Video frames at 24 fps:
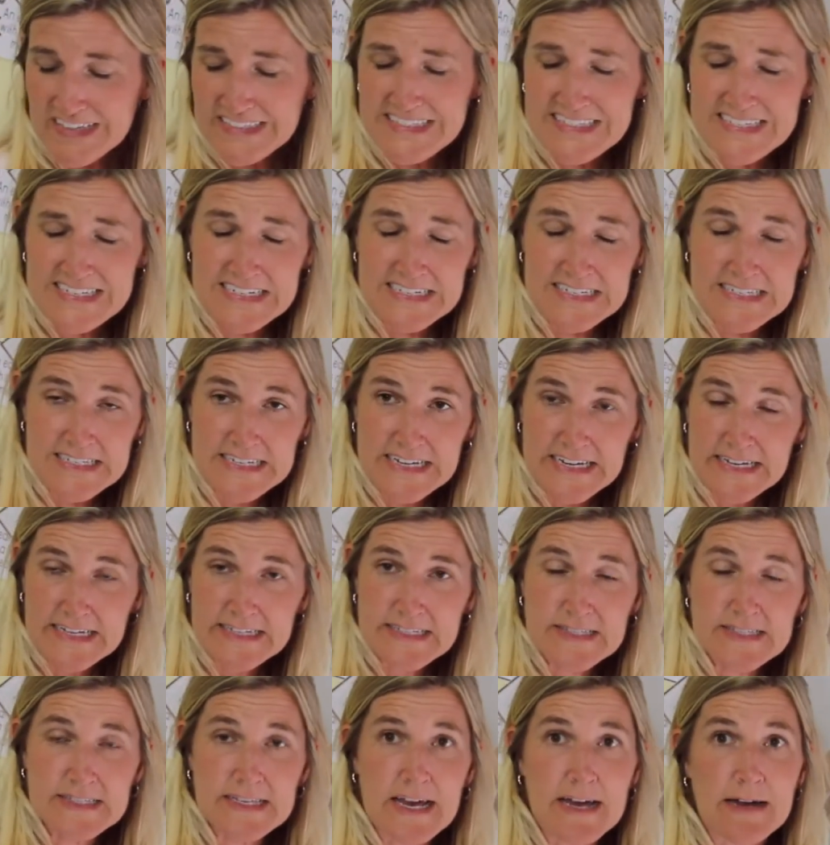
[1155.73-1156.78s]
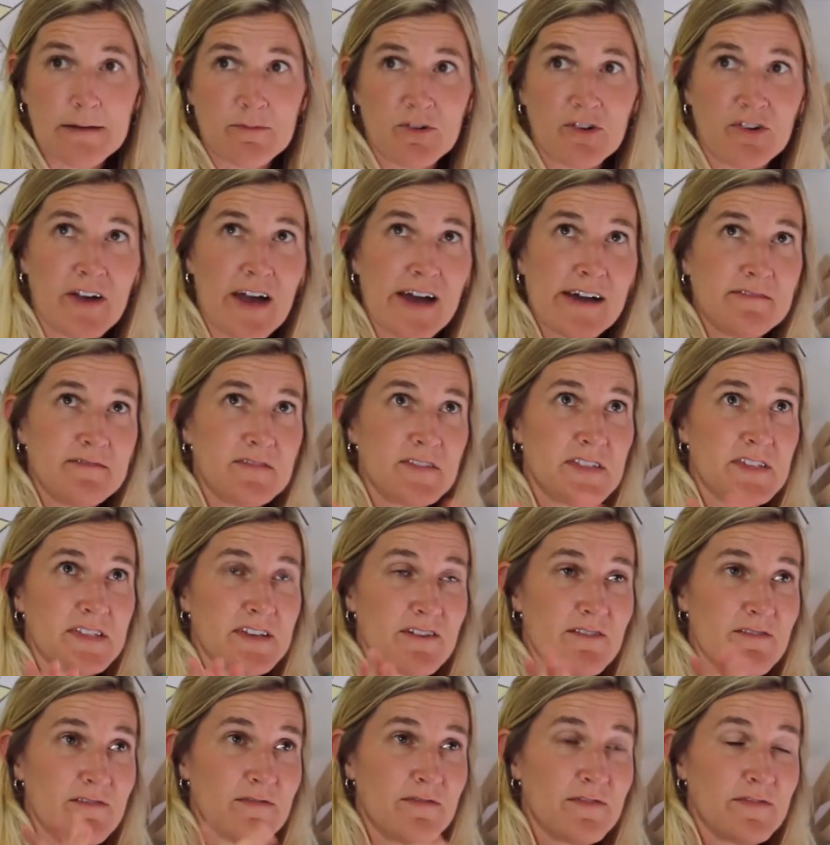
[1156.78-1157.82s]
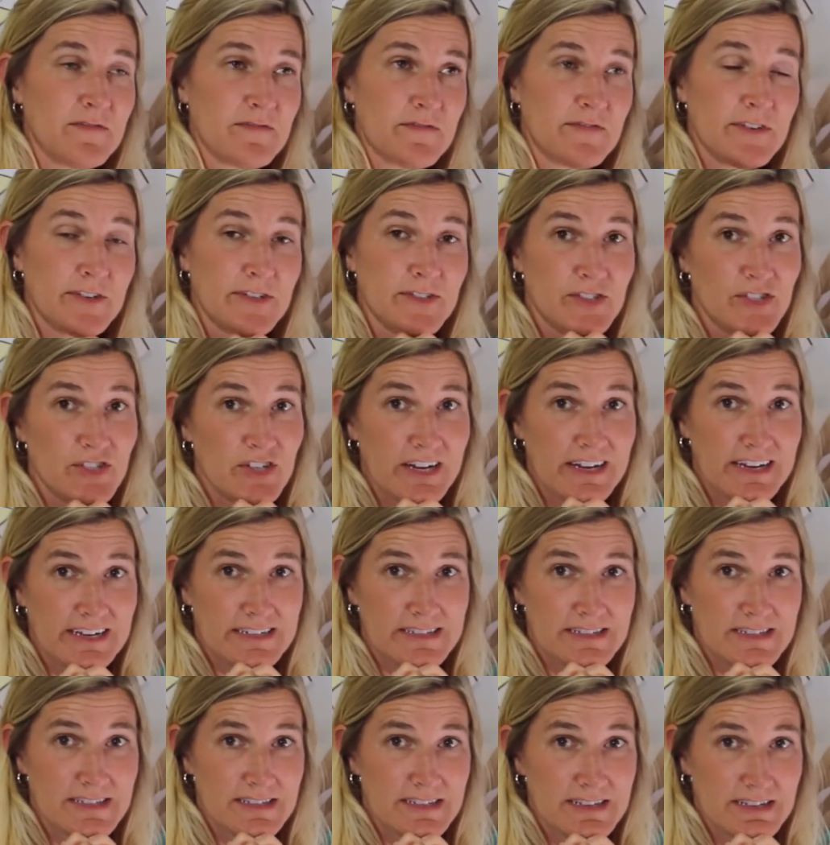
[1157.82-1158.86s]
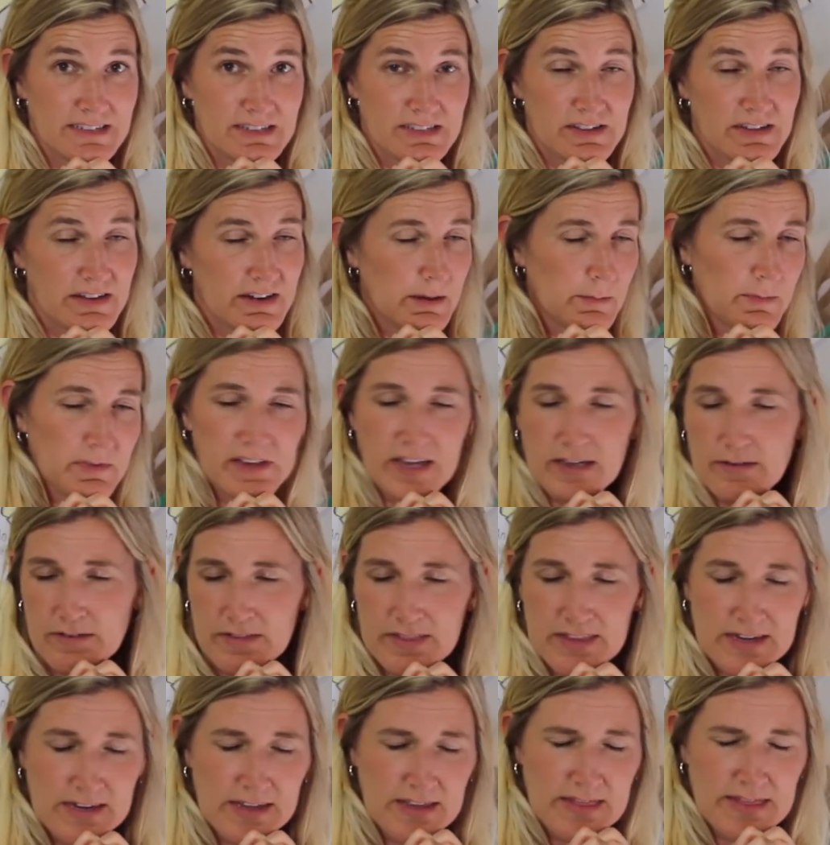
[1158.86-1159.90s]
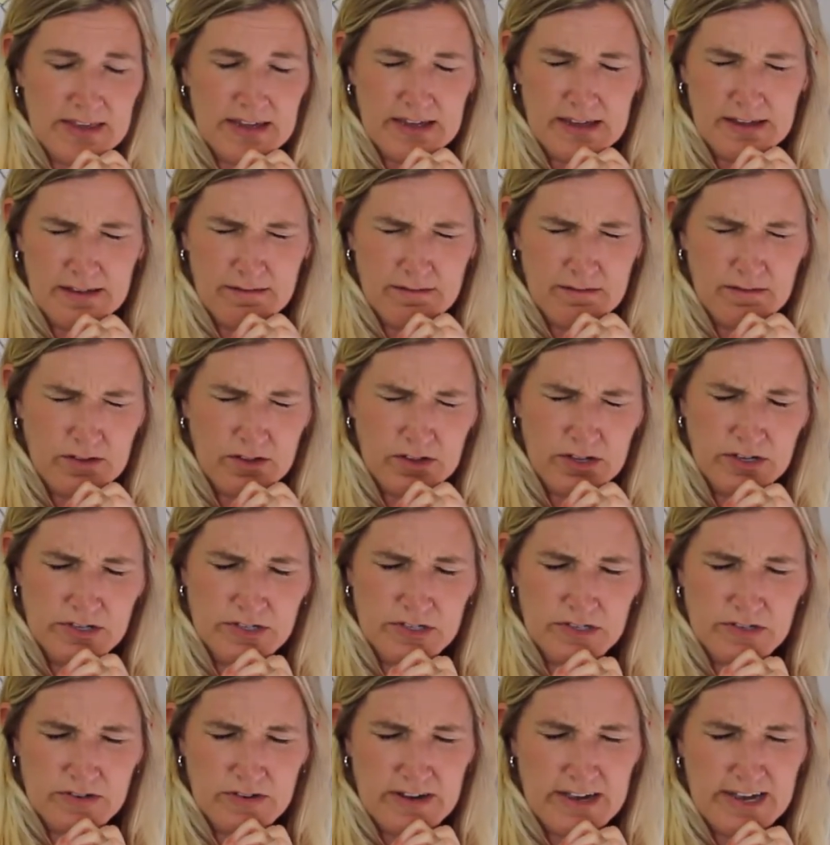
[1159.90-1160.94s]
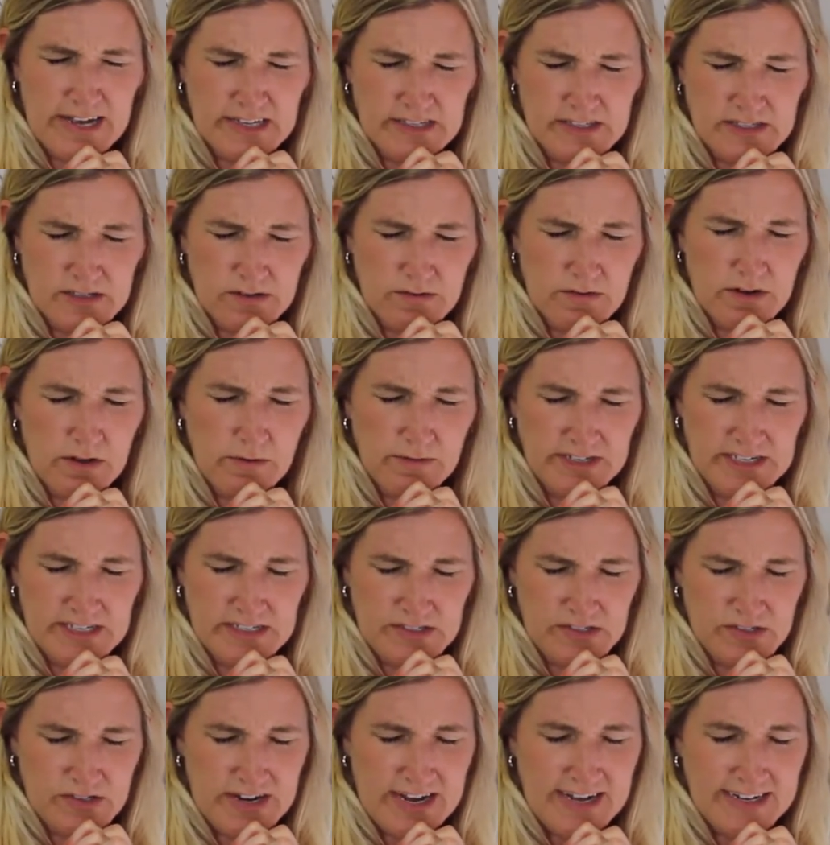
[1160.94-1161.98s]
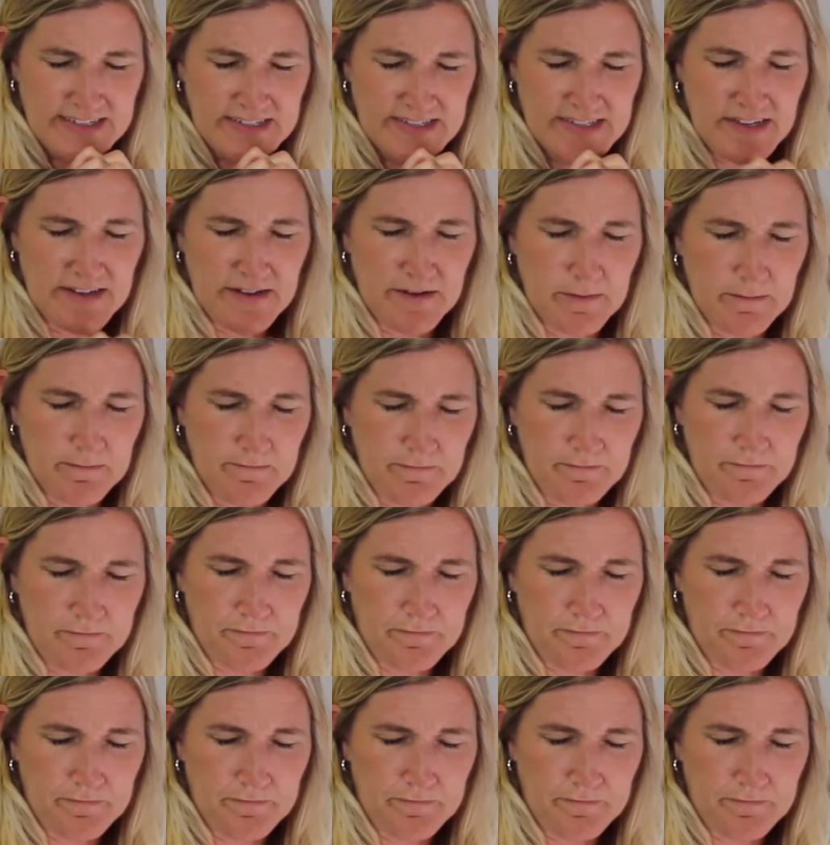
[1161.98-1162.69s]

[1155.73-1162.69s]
today's craft, so fold your hands so not playing with anything. Close your eyes so no one distracts you.